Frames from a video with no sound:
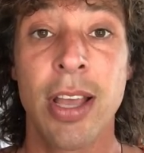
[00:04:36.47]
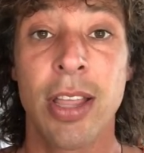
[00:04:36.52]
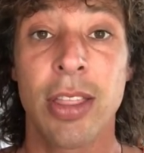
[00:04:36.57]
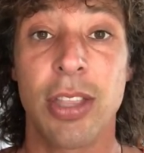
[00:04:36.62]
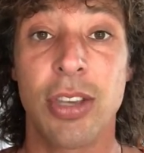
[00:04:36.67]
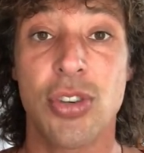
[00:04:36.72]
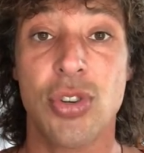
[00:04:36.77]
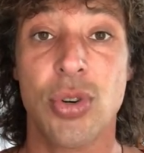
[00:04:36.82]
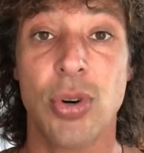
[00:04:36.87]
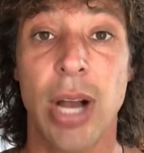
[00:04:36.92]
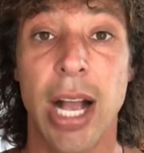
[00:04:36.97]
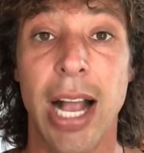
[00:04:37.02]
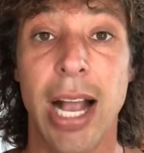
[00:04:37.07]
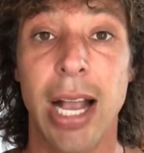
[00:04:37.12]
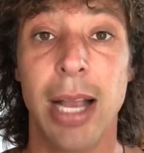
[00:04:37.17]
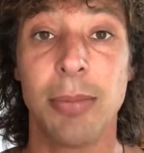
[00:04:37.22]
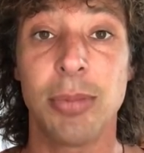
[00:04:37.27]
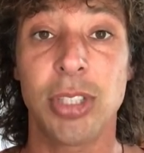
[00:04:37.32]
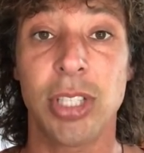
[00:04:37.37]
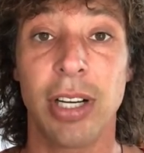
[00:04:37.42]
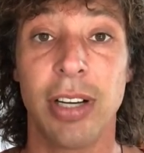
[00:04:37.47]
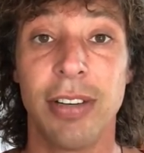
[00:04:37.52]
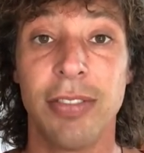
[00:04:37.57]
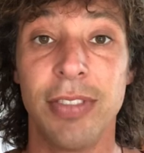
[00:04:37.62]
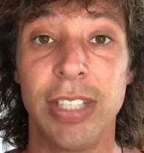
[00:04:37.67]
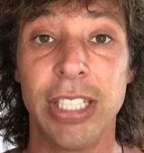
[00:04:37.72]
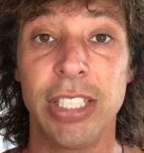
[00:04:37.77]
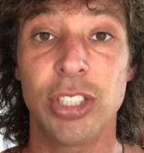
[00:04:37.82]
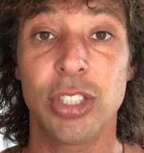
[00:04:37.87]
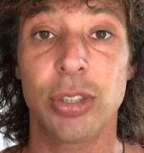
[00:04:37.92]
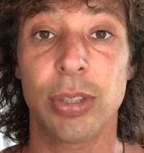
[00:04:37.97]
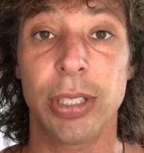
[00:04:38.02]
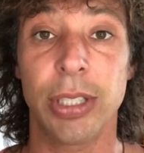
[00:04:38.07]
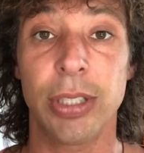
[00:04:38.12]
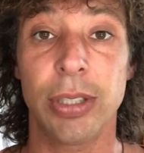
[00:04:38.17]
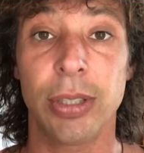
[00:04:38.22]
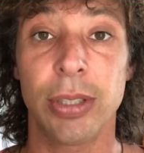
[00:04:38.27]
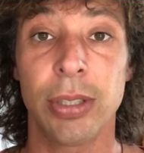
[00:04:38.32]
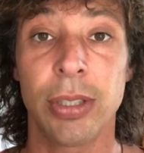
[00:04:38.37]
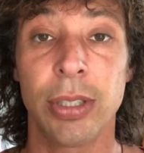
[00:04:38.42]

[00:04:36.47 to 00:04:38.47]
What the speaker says: the tribes of Israel.